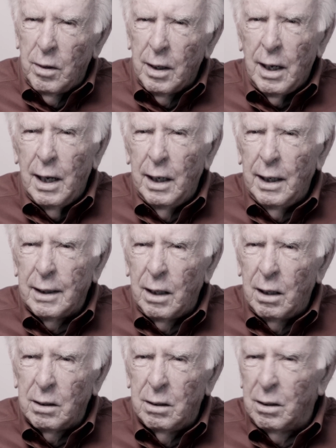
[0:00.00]
that I had
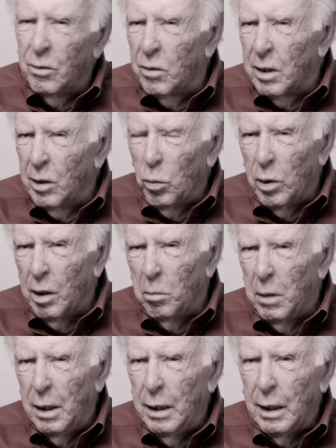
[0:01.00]
not done very well
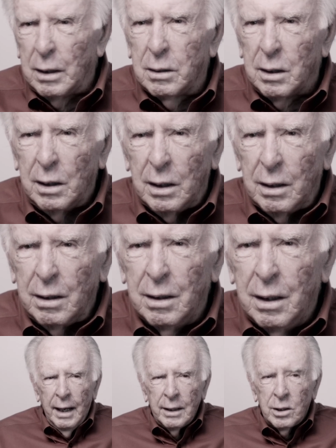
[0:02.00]
by that scene.
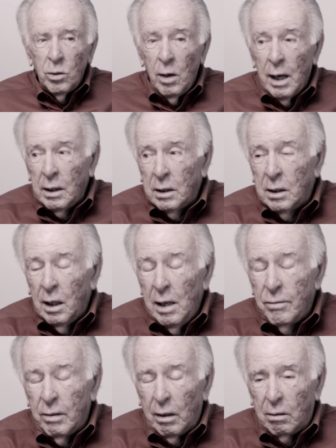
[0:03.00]
And so I just
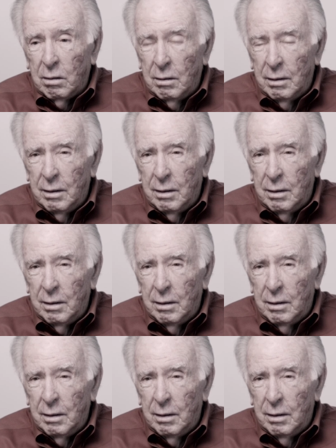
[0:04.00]
left it.